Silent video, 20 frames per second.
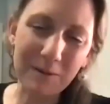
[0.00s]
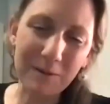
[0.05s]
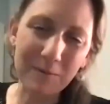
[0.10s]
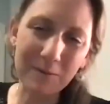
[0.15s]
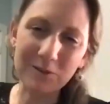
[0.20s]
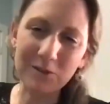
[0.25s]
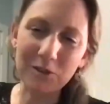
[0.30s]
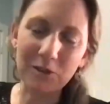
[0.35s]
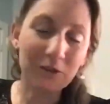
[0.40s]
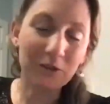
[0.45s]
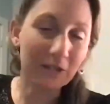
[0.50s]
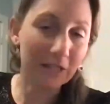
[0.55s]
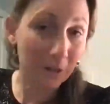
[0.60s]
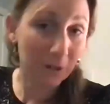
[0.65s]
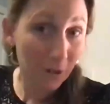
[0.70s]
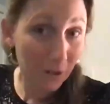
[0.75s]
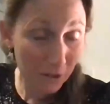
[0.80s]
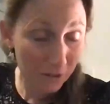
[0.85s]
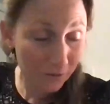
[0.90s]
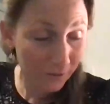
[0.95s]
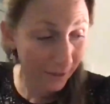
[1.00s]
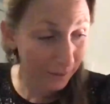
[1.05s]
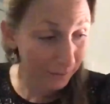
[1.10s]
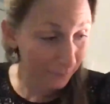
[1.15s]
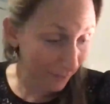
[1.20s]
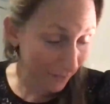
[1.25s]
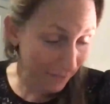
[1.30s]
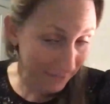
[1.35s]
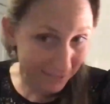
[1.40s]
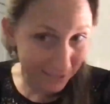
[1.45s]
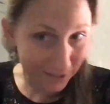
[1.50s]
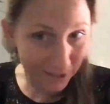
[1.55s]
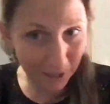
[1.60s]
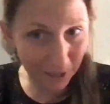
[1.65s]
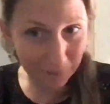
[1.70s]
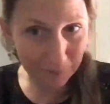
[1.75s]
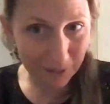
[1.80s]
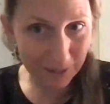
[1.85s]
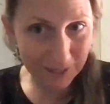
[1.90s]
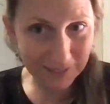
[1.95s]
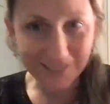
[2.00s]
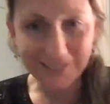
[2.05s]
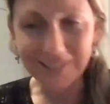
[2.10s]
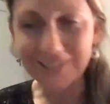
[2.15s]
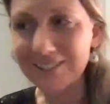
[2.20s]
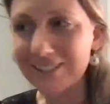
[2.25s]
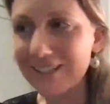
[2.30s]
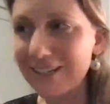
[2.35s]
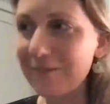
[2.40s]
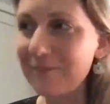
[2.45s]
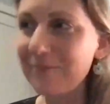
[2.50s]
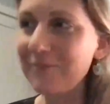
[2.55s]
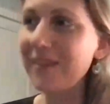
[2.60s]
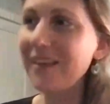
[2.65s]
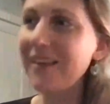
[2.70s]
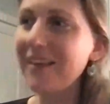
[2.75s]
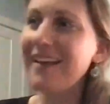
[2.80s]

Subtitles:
People just like, oh, you got my attention.